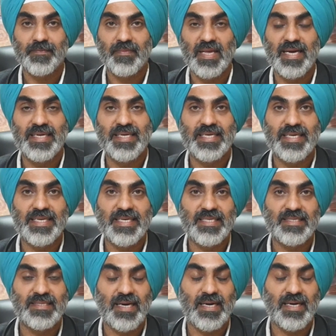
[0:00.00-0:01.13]
and decrease
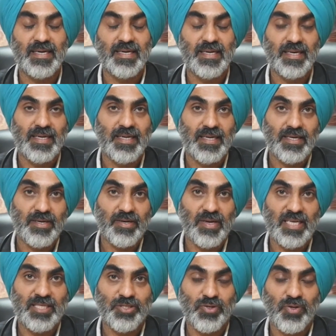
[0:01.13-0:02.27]
the
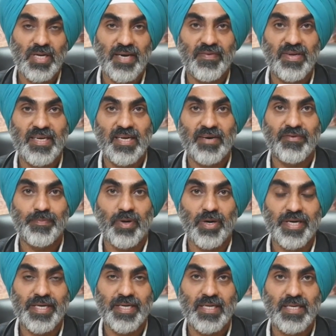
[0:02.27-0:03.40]
cholesterol level in our
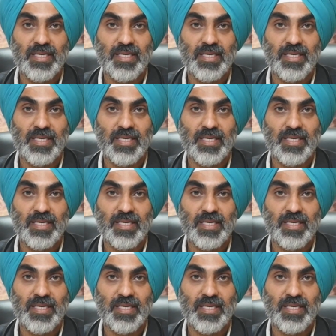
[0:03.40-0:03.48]
body.